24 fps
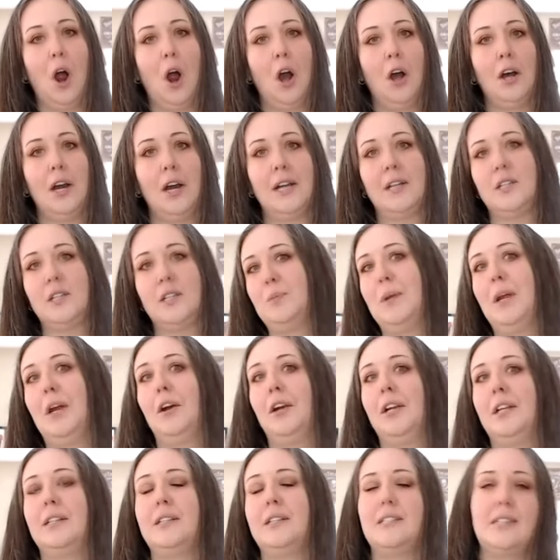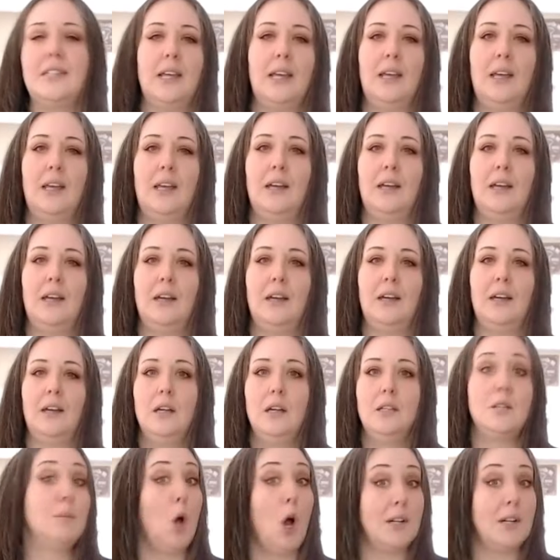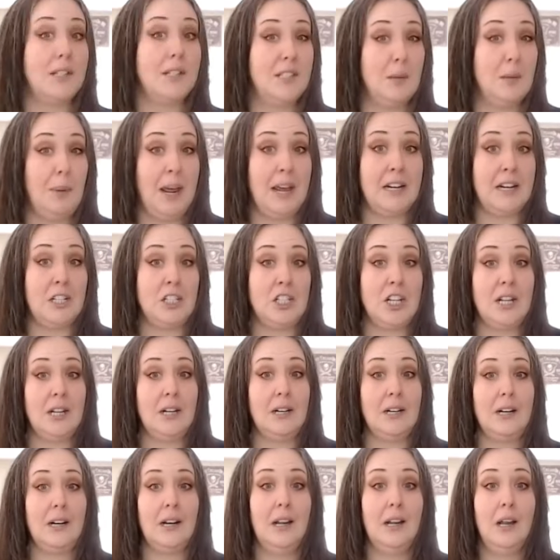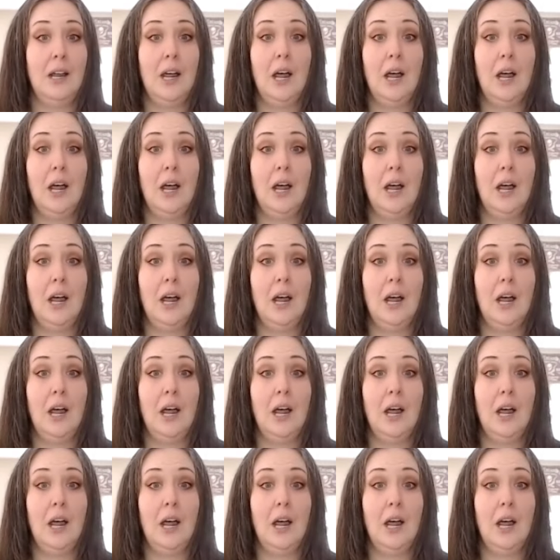are experiencing some constipation,